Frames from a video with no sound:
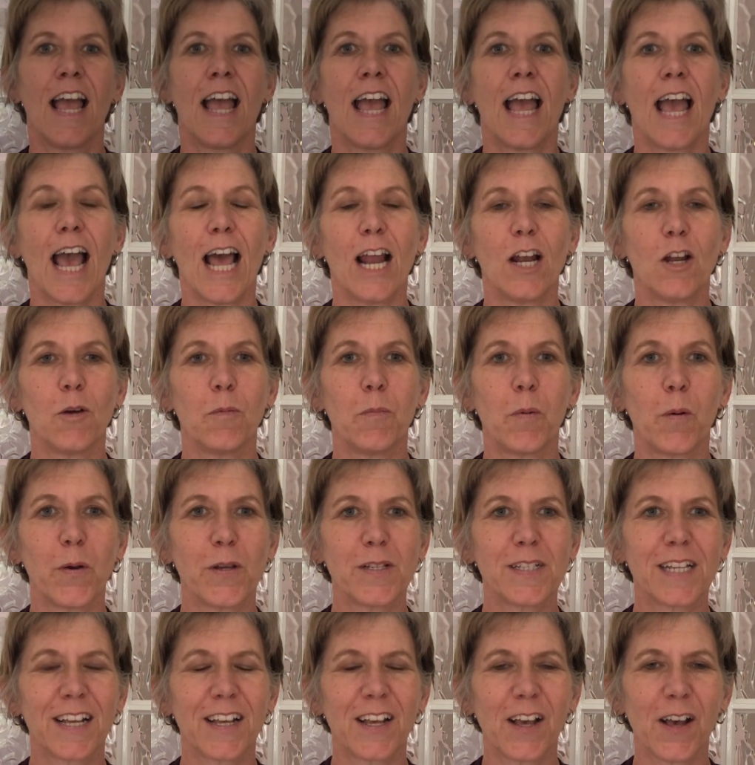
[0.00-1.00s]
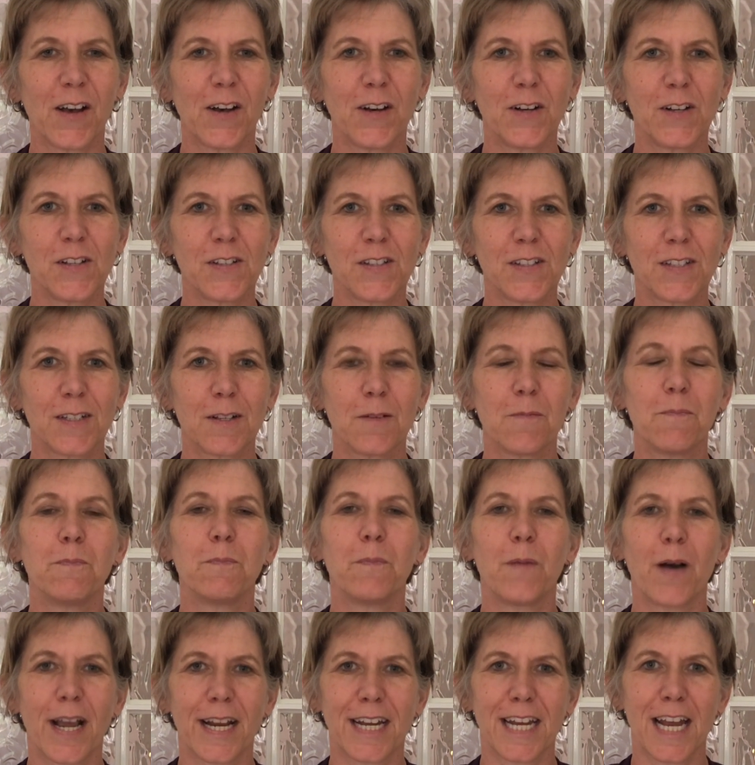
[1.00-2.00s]
Hello boys and girls,
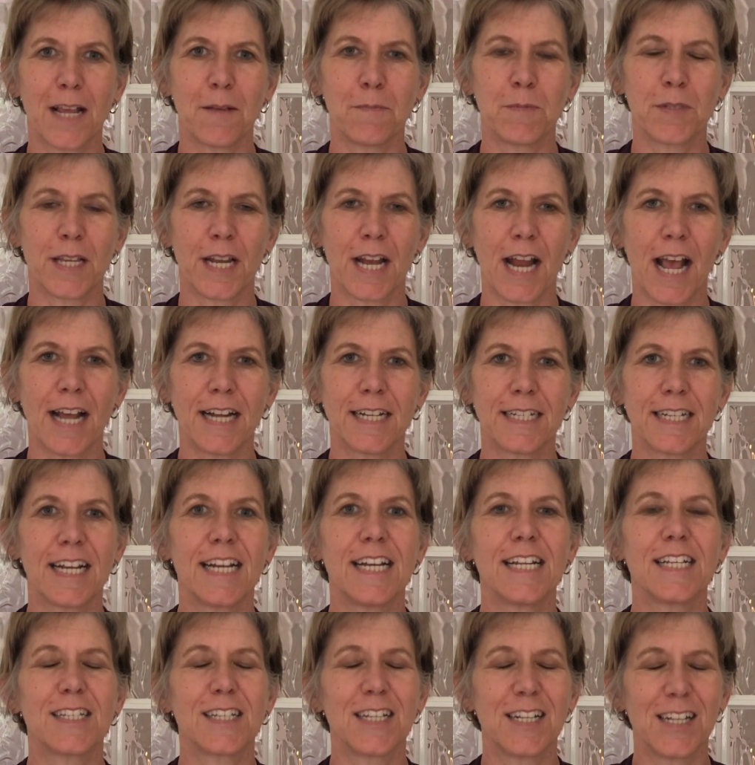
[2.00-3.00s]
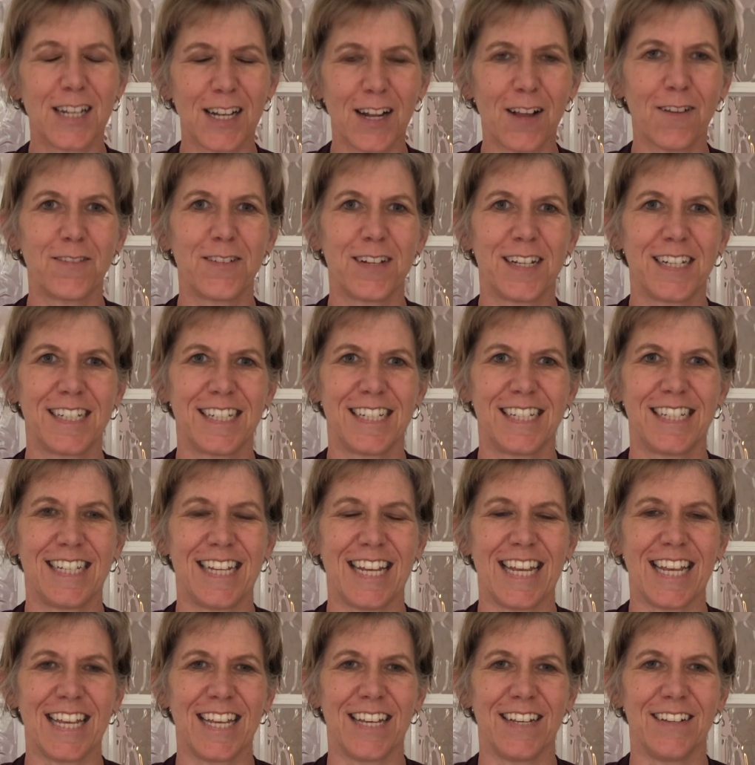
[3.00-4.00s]
my name's Annette and it's lovely to
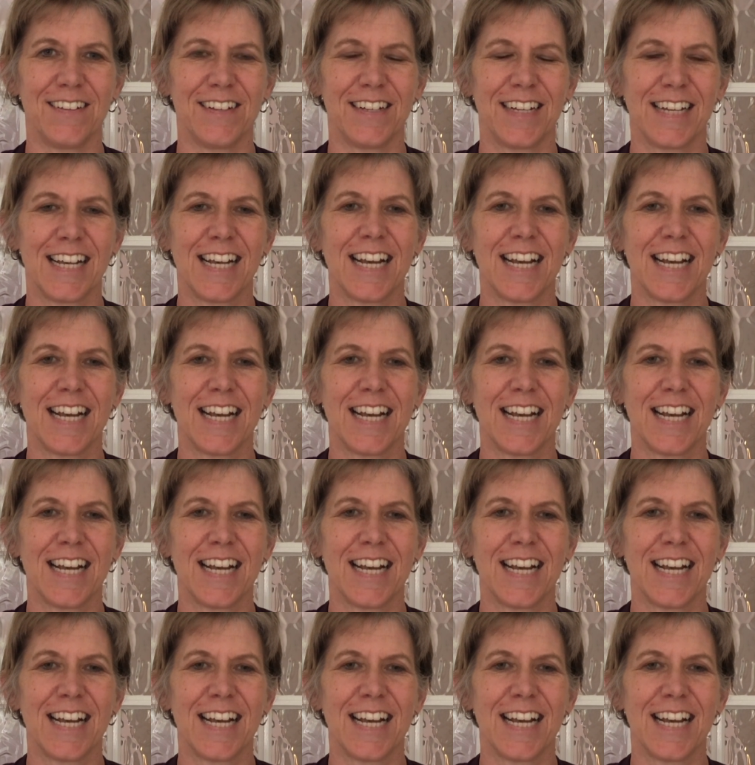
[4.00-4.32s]
see you.